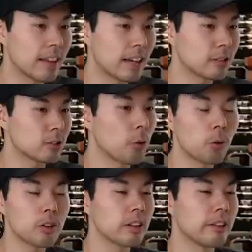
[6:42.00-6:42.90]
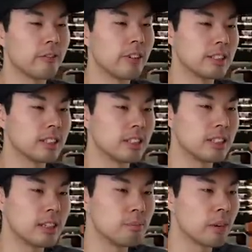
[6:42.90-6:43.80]
that totally fits the
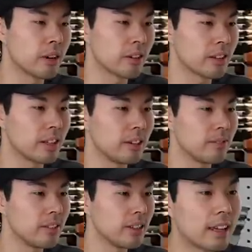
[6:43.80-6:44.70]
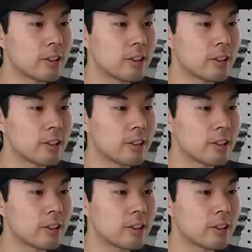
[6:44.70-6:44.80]
steampunk theme.